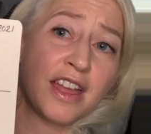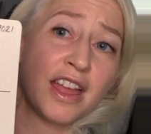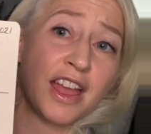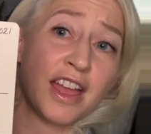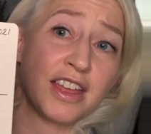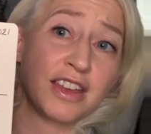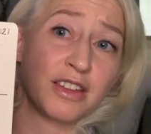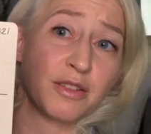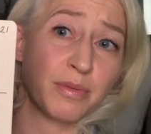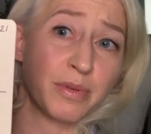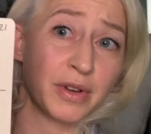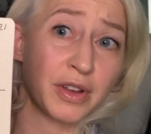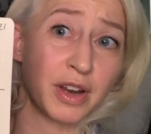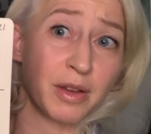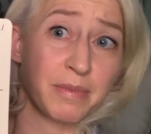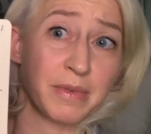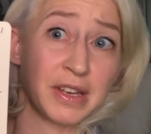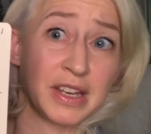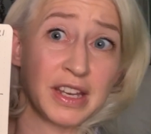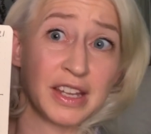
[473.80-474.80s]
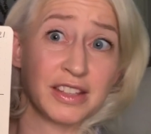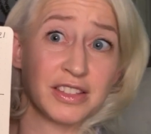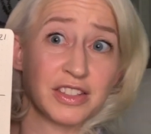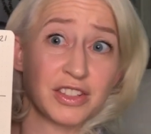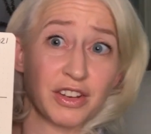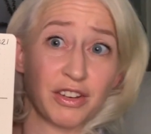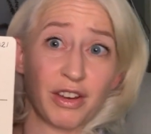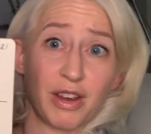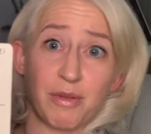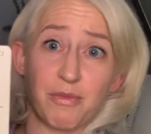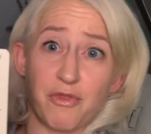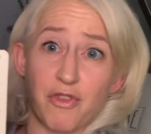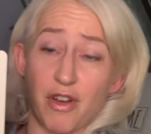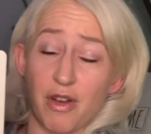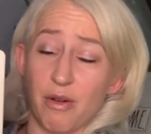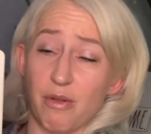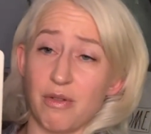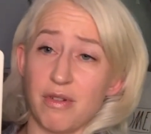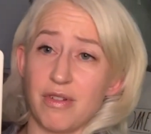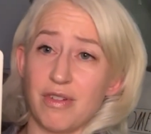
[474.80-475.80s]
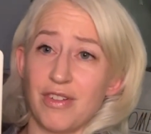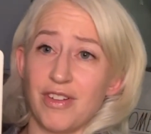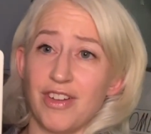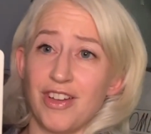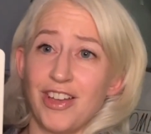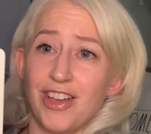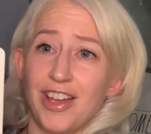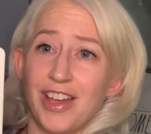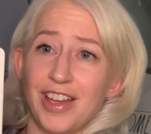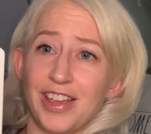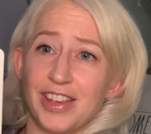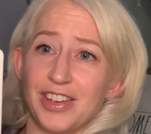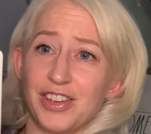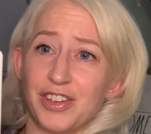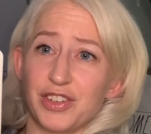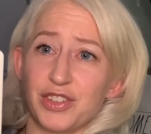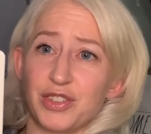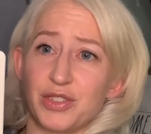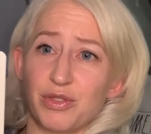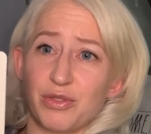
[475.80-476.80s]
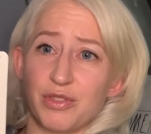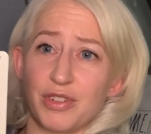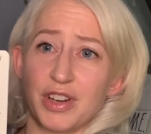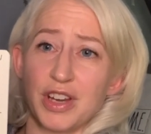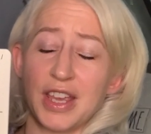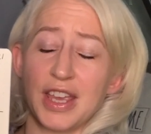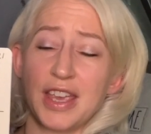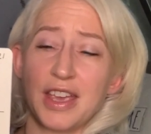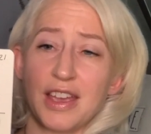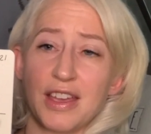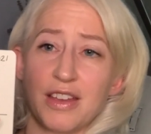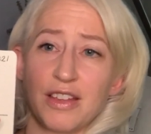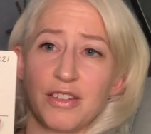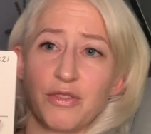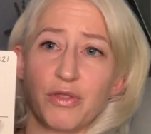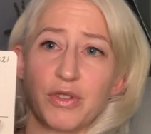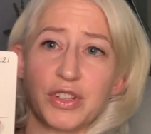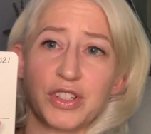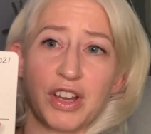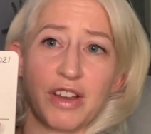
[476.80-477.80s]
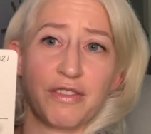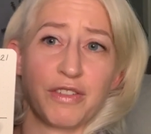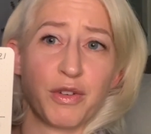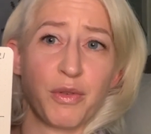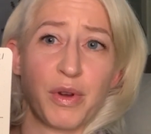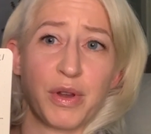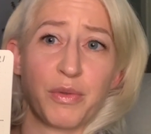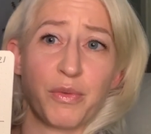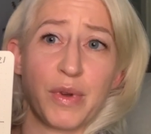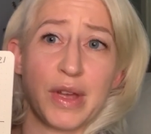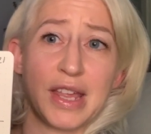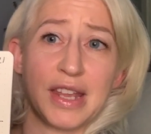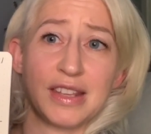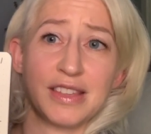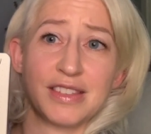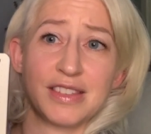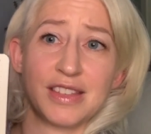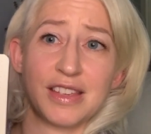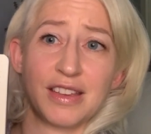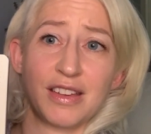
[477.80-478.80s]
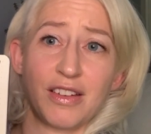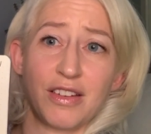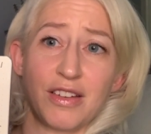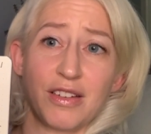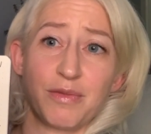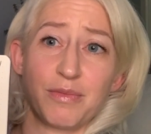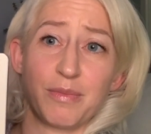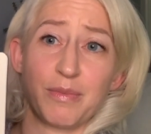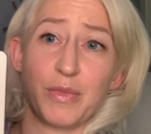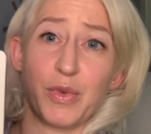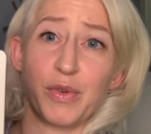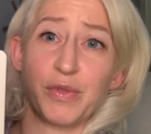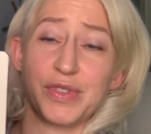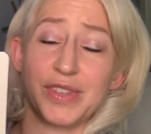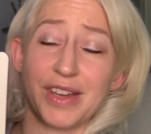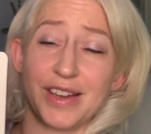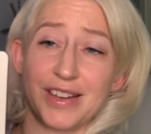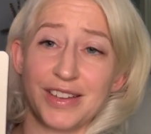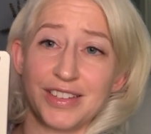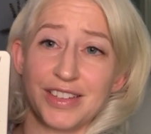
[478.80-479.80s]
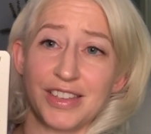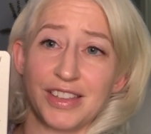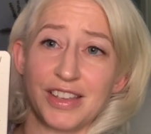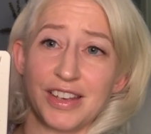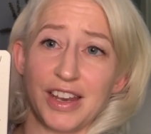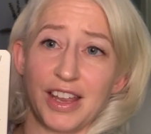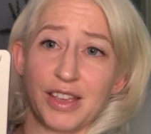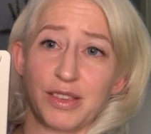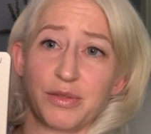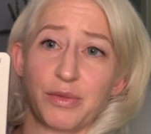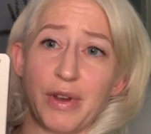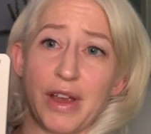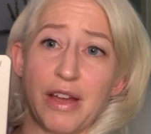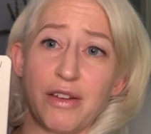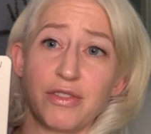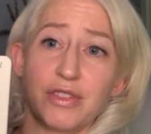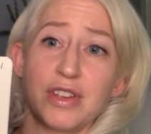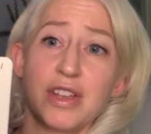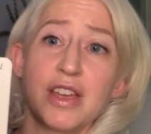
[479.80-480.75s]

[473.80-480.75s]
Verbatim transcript: and you put up an Instagram vote in your story and whichever one wins moves on to the next round